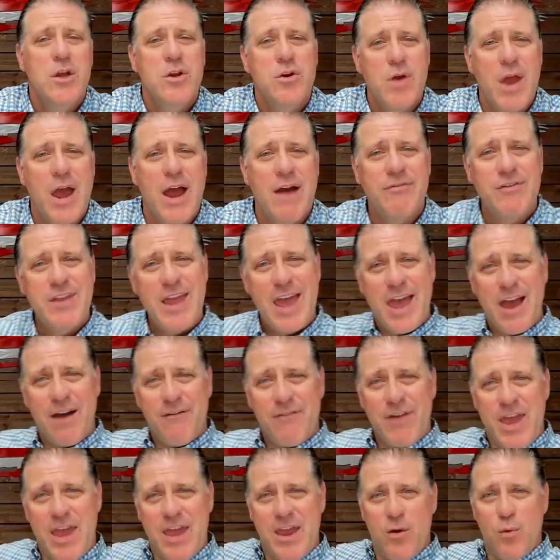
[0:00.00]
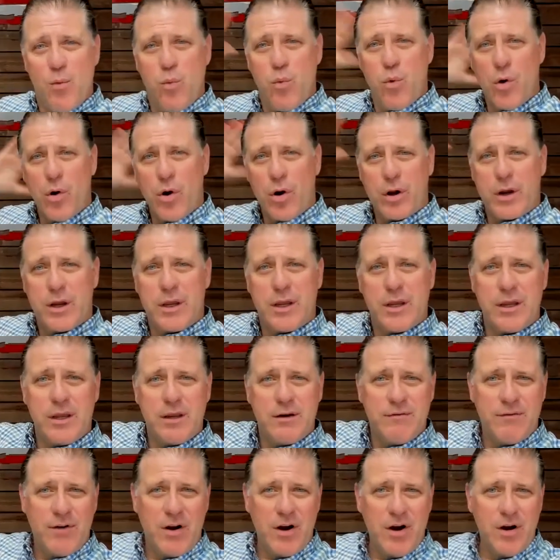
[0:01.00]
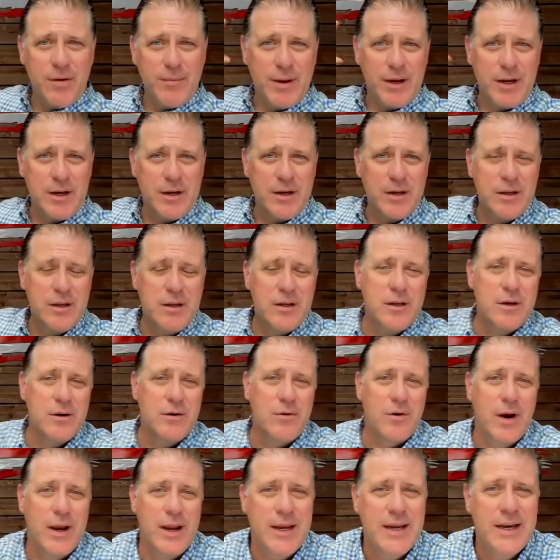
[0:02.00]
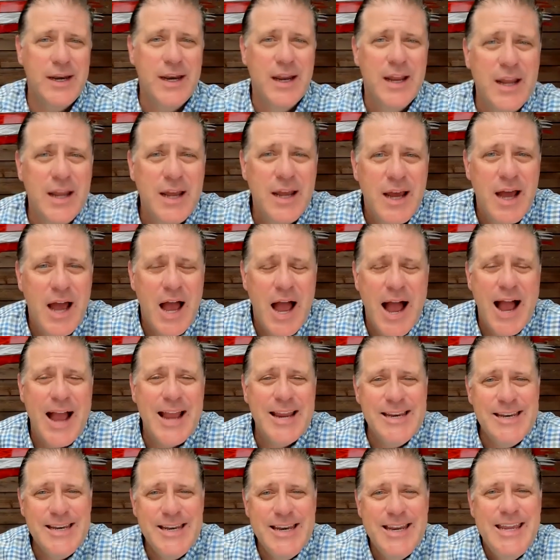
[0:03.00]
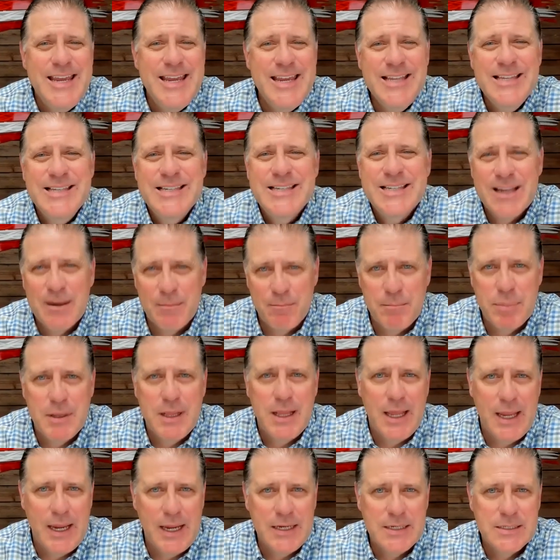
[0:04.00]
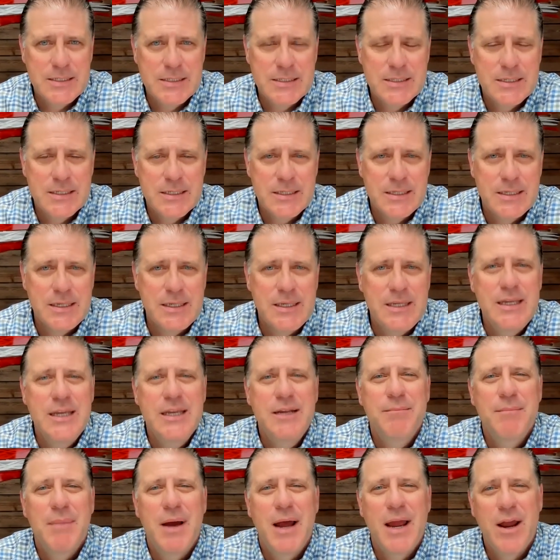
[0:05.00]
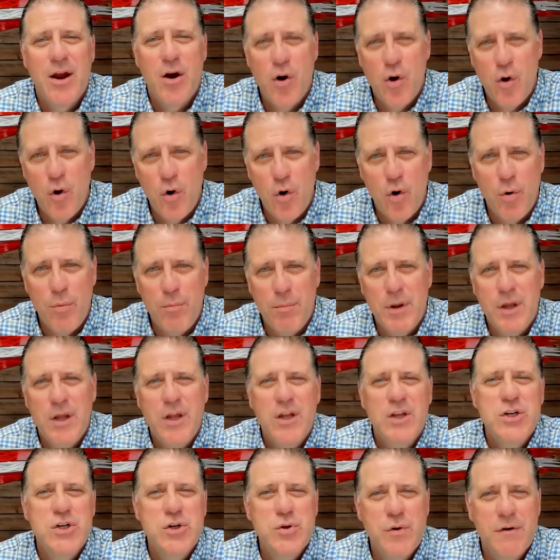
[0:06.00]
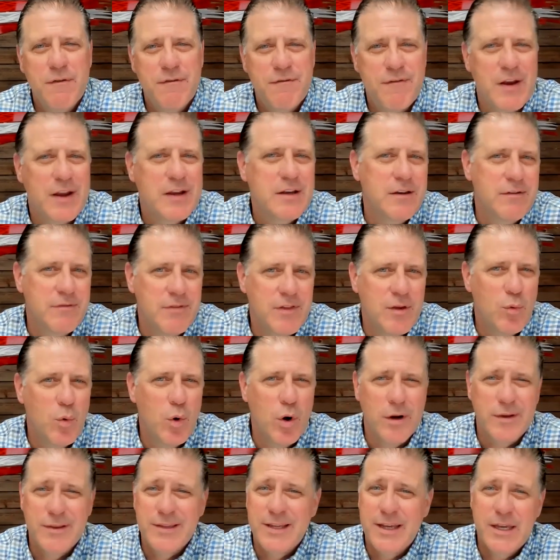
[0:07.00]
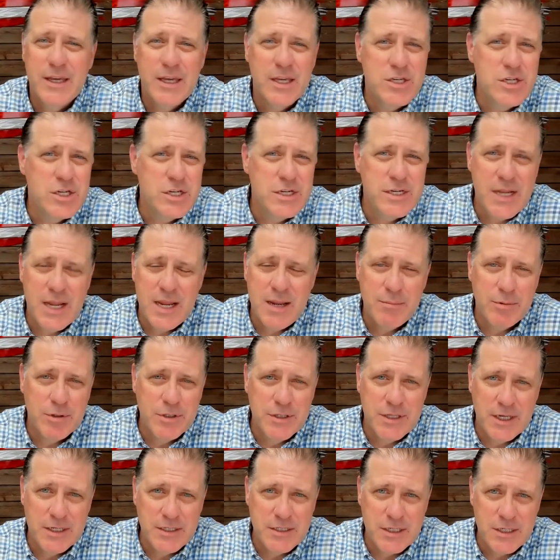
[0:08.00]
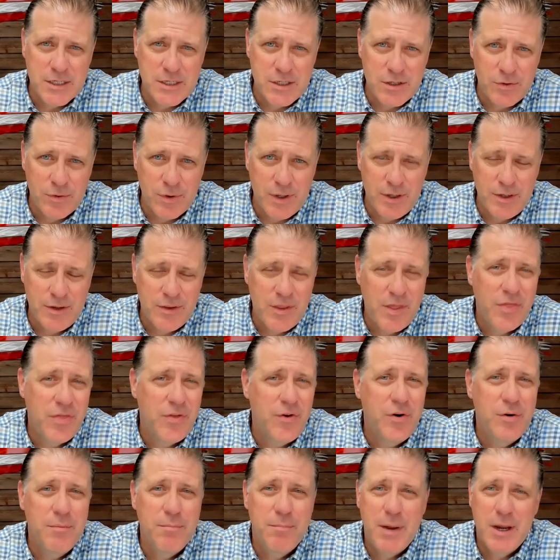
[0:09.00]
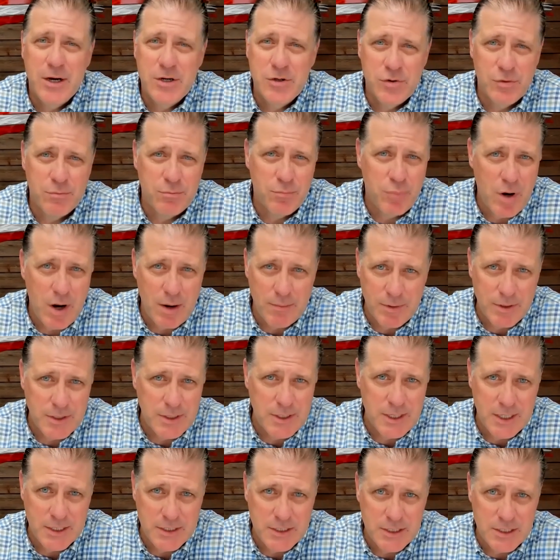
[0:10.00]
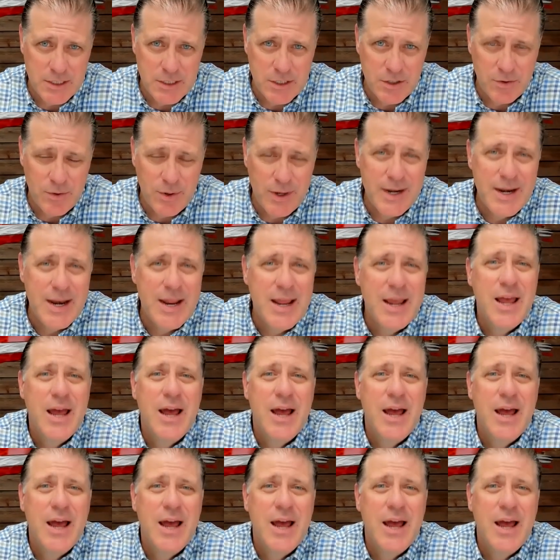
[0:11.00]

You have to have a work environment, right? I need someplace in my home to effectively work. The kitchen table doesn't do it. The third bedroom probably doesn't do it.